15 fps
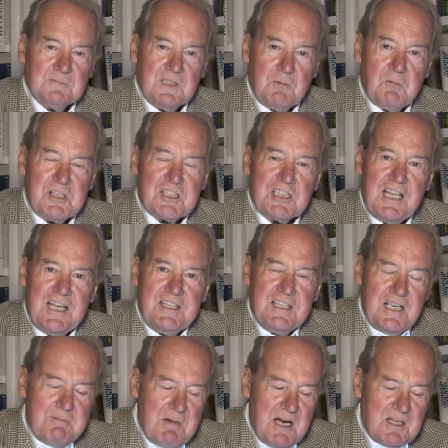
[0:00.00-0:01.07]
And which
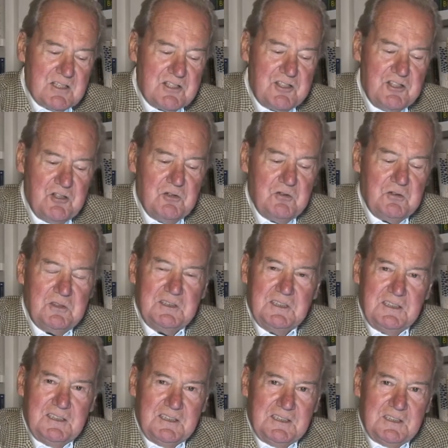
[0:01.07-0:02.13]
lady amongst you
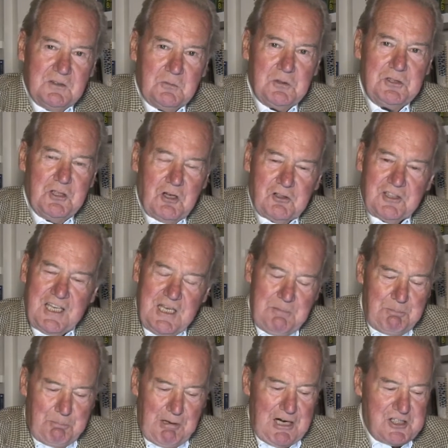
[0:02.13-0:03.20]
would not
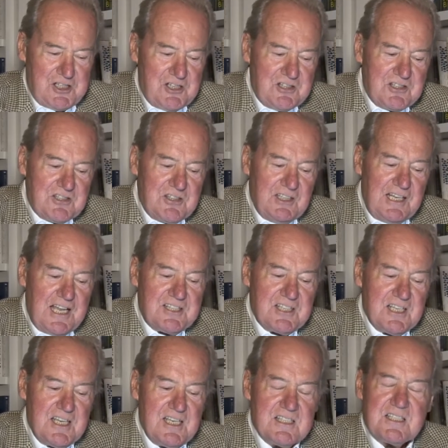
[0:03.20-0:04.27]
keep precious the
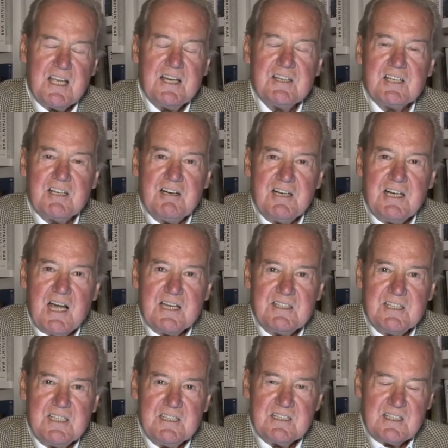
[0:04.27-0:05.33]
letter he sent her in
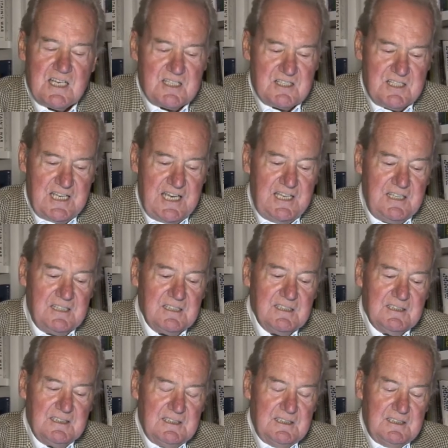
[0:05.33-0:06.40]
1916?
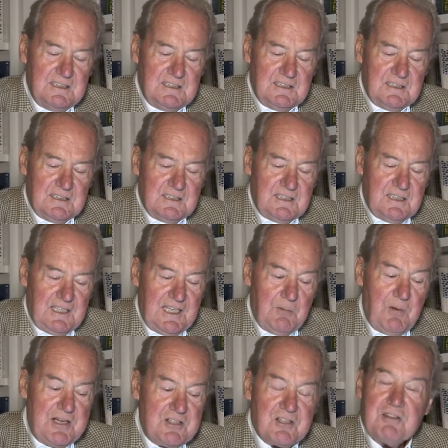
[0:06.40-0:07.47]
He
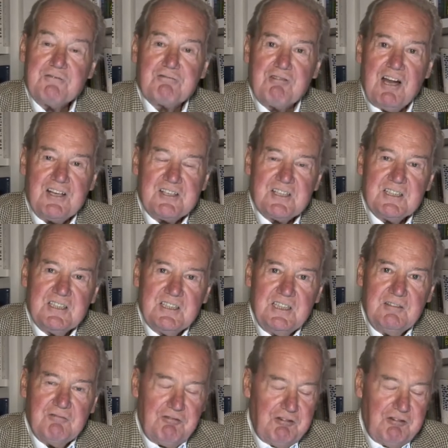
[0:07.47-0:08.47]
went to the front in